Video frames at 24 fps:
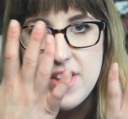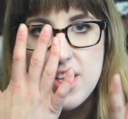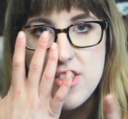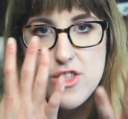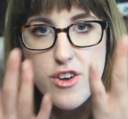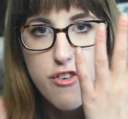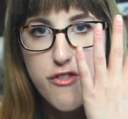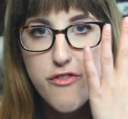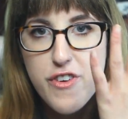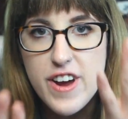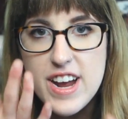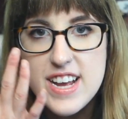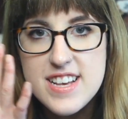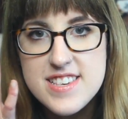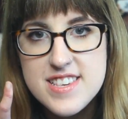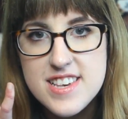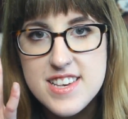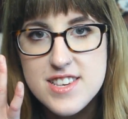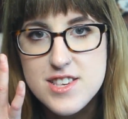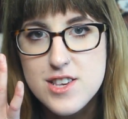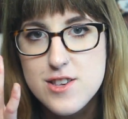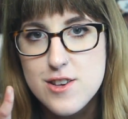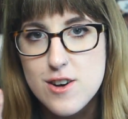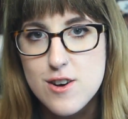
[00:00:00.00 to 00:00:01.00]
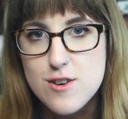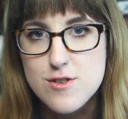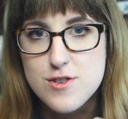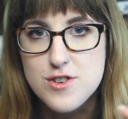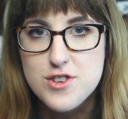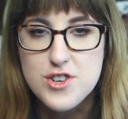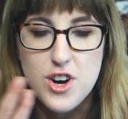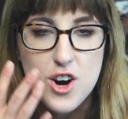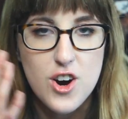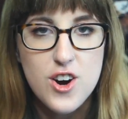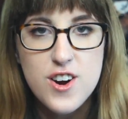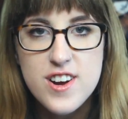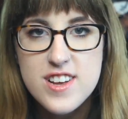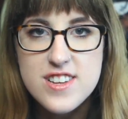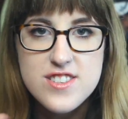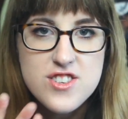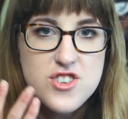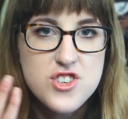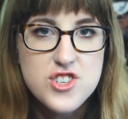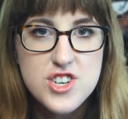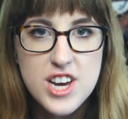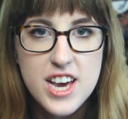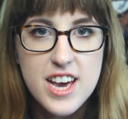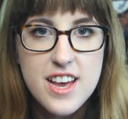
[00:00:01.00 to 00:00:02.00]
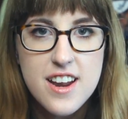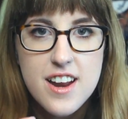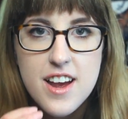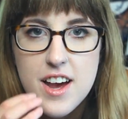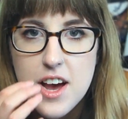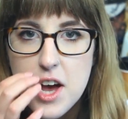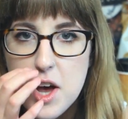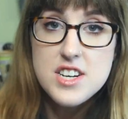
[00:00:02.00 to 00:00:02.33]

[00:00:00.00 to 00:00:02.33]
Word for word: their faces is all dark and shit.